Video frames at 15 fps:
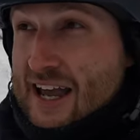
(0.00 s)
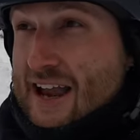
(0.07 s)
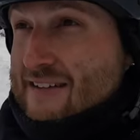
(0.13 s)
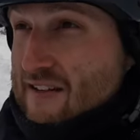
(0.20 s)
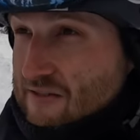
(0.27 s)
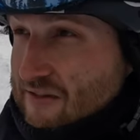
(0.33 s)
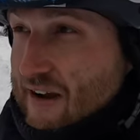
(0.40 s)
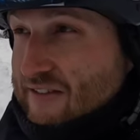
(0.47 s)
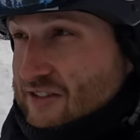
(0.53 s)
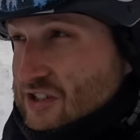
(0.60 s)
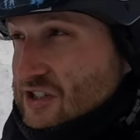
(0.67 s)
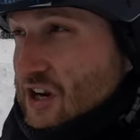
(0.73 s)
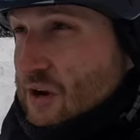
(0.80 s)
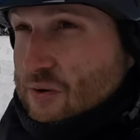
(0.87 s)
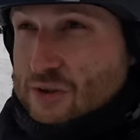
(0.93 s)
Here at
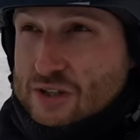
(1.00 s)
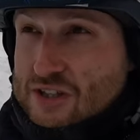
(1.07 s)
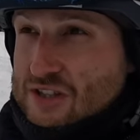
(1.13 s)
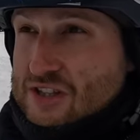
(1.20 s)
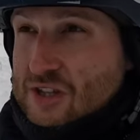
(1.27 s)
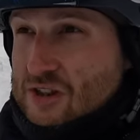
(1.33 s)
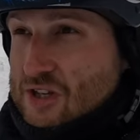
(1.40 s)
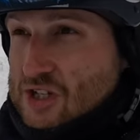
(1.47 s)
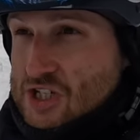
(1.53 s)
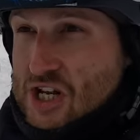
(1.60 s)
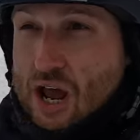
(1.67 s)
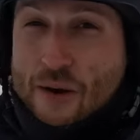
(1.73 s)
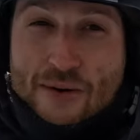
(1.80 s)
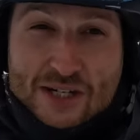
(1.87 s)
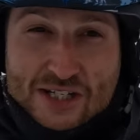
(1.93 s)
Revelstoke, the, the, the
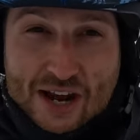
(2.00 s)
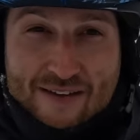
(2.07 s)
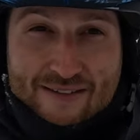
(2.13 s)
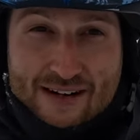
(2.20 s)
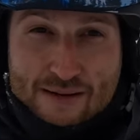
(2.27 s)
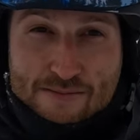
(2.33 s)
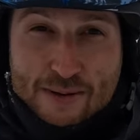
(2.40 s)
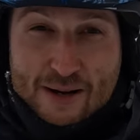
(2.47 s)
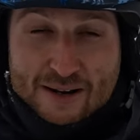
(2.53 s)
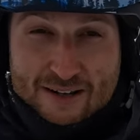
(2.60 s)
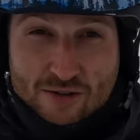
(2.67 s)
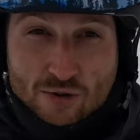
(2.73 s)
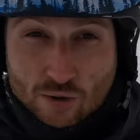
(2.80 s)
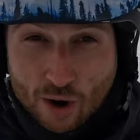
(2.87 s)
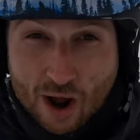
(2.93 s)
snow is generally
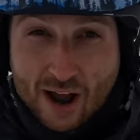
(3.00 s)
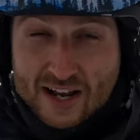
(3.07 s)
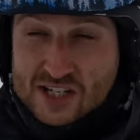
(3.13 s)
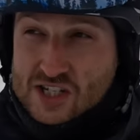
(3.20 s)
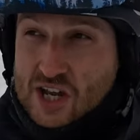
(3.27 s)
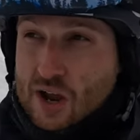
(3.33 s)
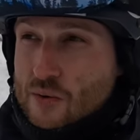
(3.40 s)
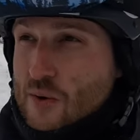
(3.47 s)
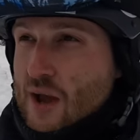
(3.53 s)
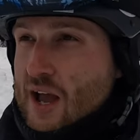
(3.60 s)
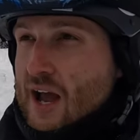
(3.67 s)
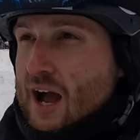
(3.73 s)
pretty dry, so